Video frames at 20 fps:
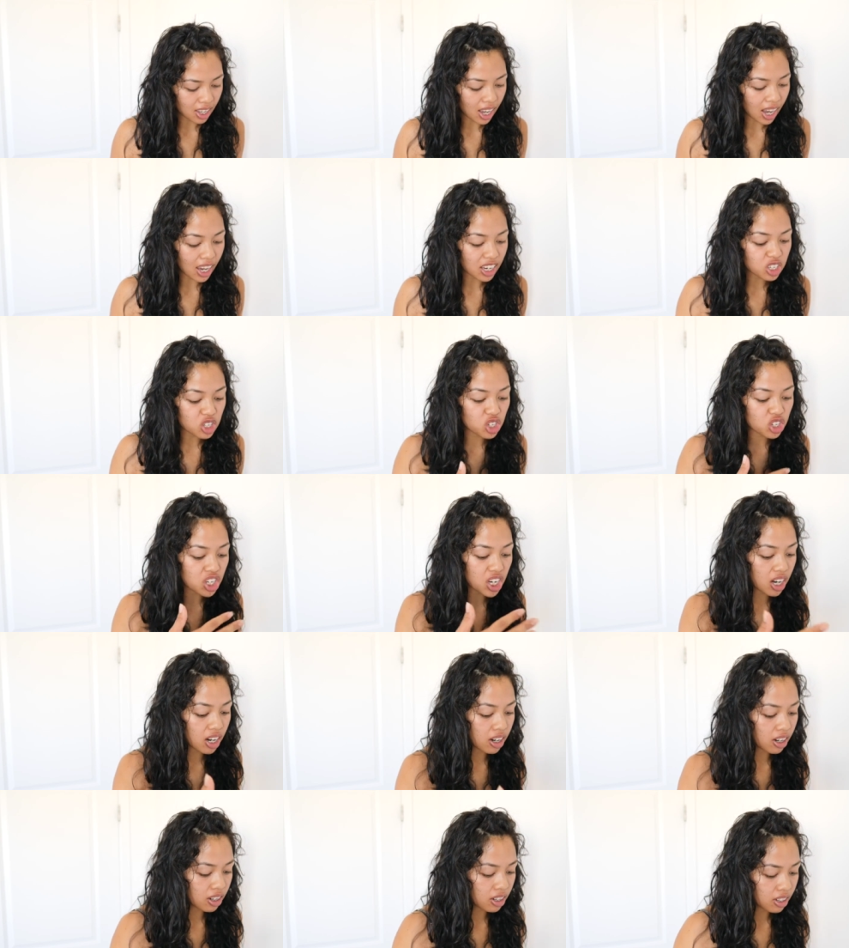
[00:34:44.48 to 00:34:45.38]
I
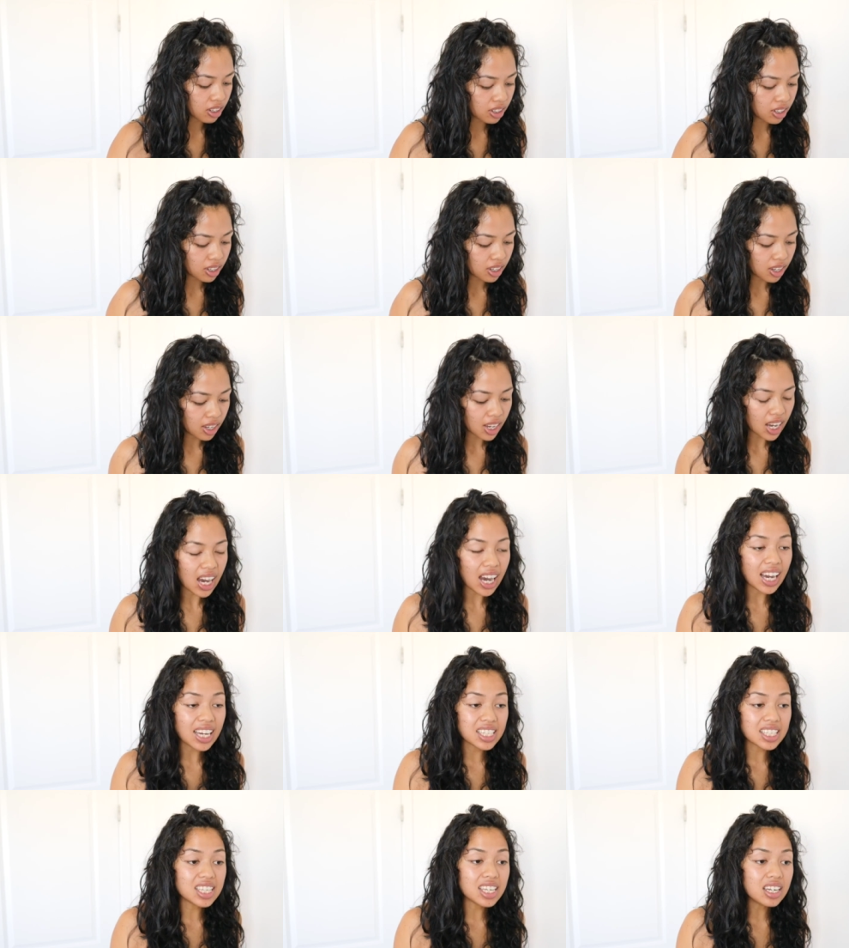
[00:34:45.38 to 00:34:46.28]
share.
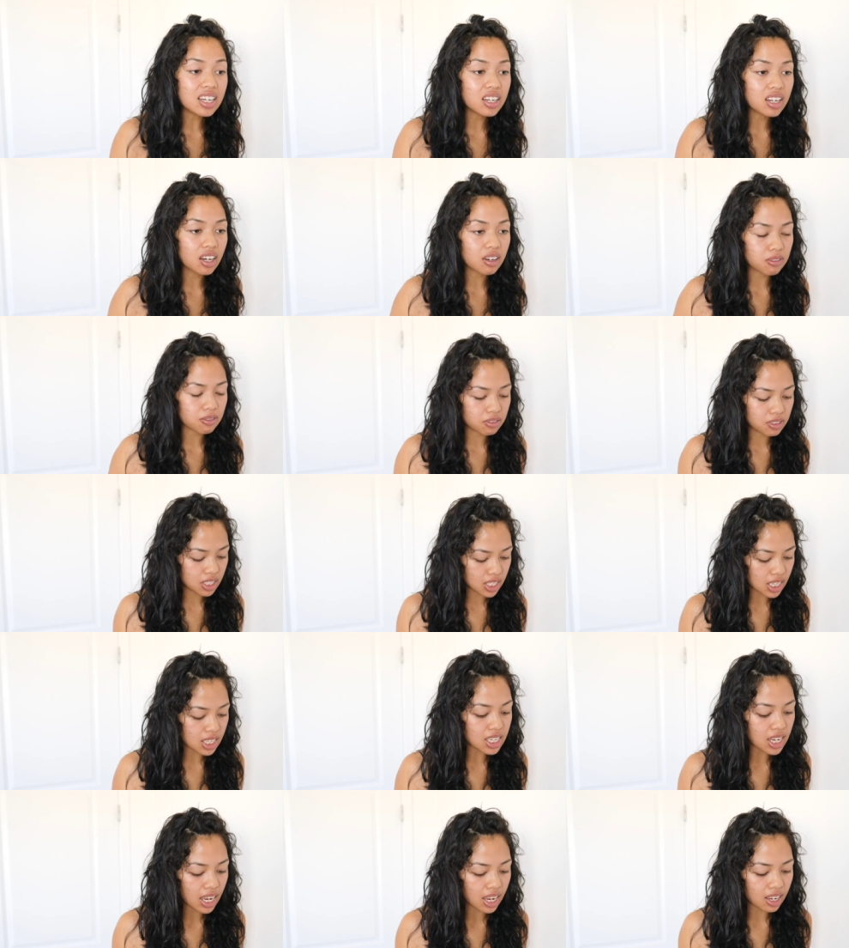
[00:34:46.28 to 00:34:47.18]
I did enough
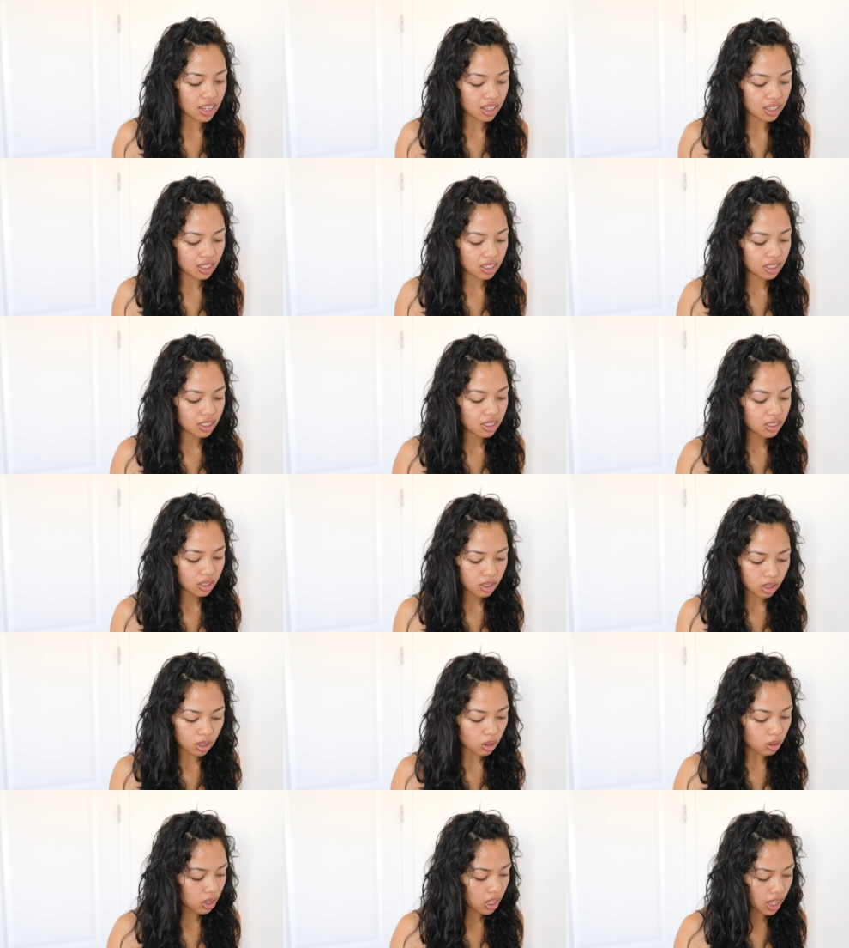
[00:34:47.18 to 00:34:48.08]
today.
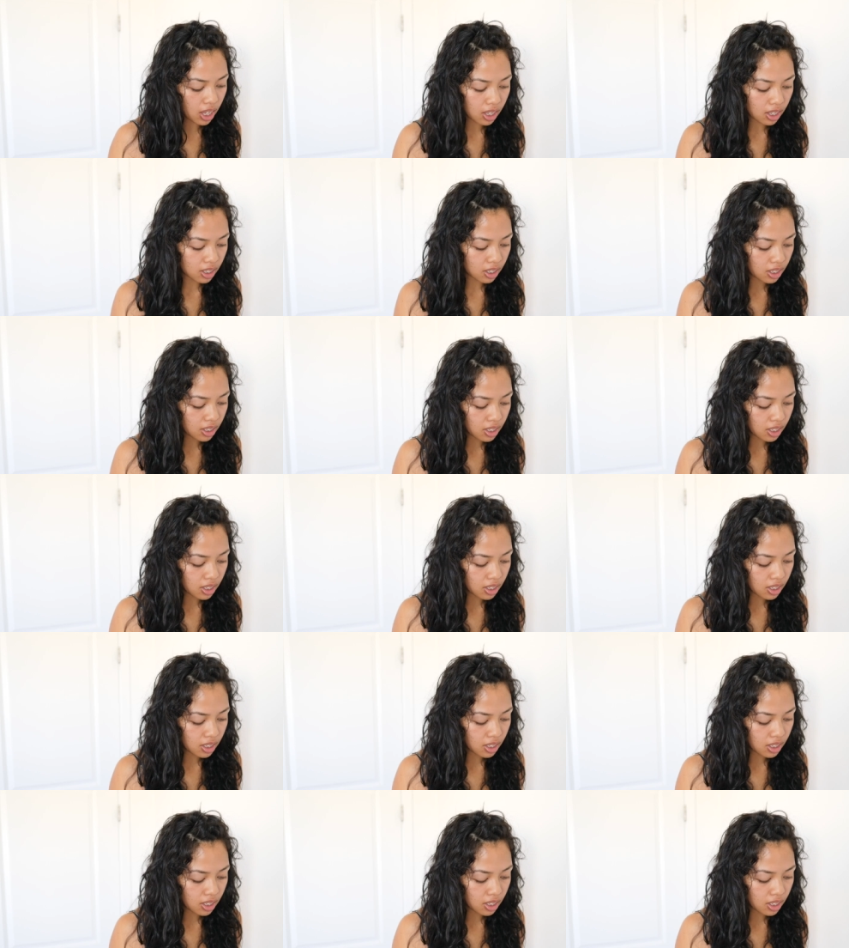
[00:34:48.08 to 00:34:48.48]
Okay?